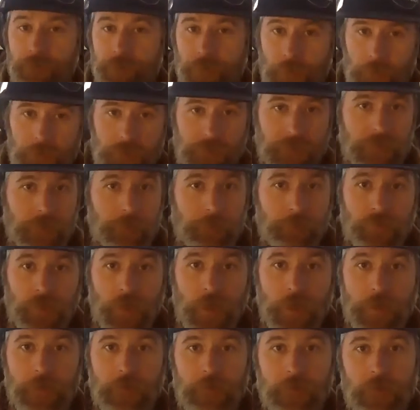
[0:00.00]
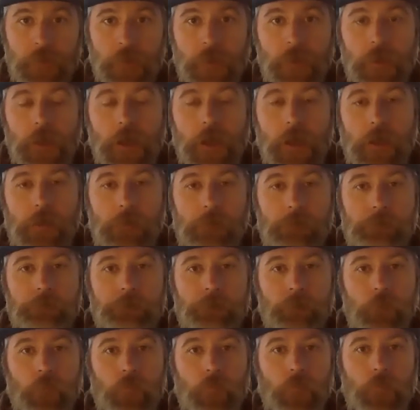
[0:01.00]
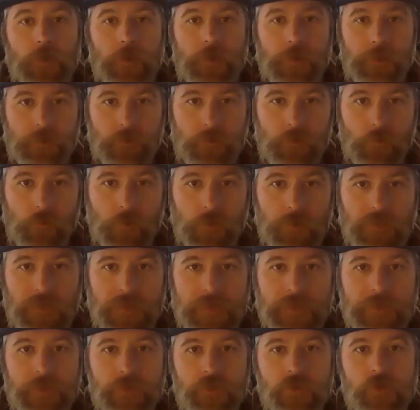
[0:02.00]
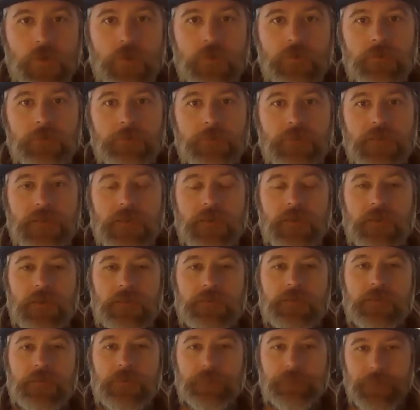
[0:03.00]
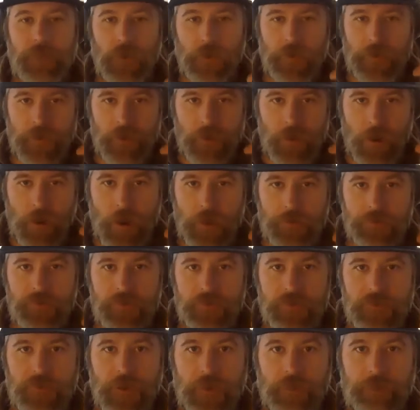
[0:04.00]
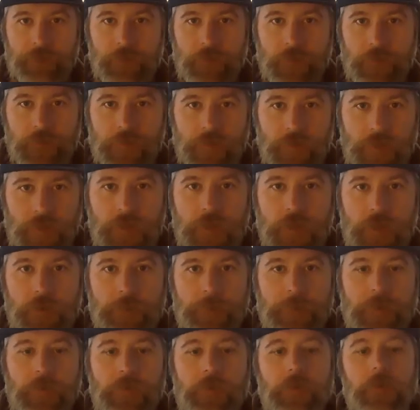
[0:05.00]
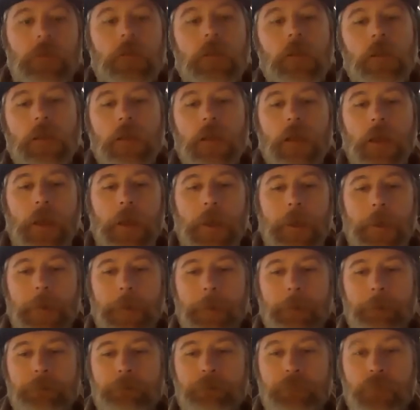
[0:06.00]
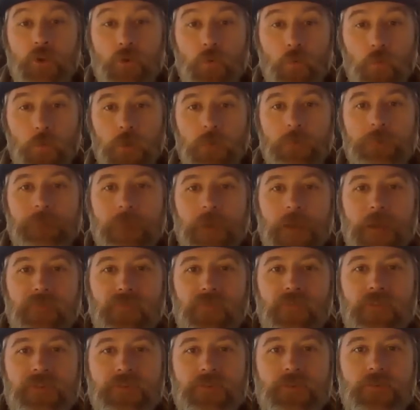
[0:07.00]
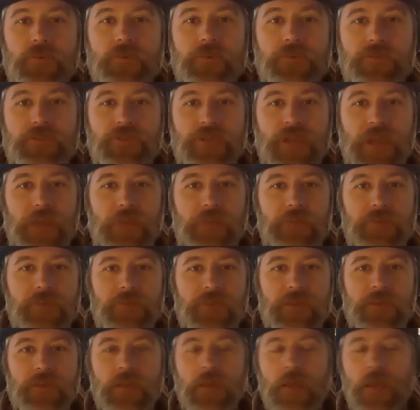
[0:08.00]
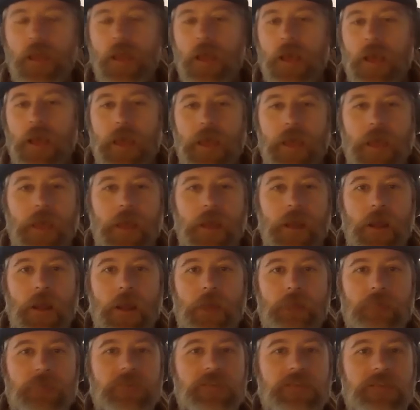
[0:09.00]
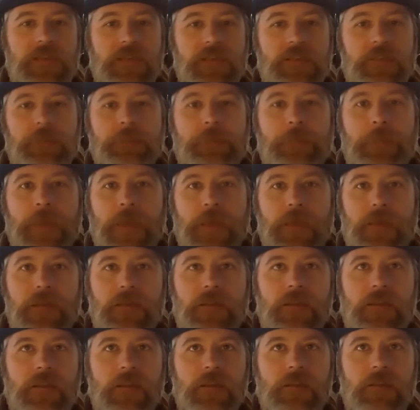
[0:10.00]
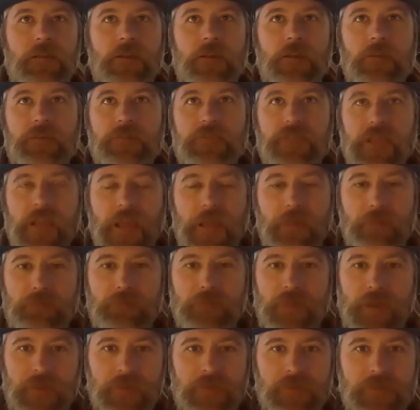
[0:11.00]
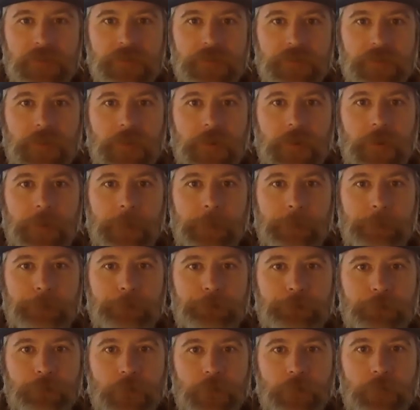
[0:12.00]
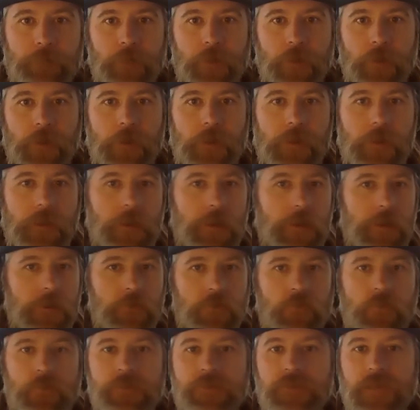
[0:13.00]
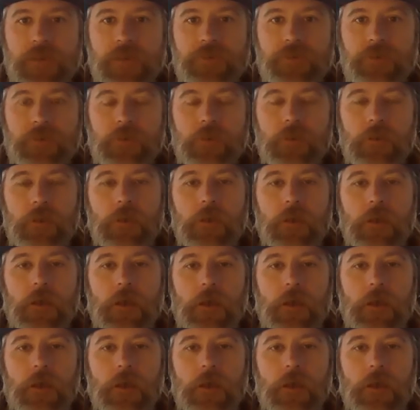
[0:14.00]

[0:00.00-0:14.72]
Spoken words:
to be fairly compliant when I do one-legged drills because it's a very conscious effort thinking about it. You will find these drills challenging, and I would say spending 10 minutes in an indoor session.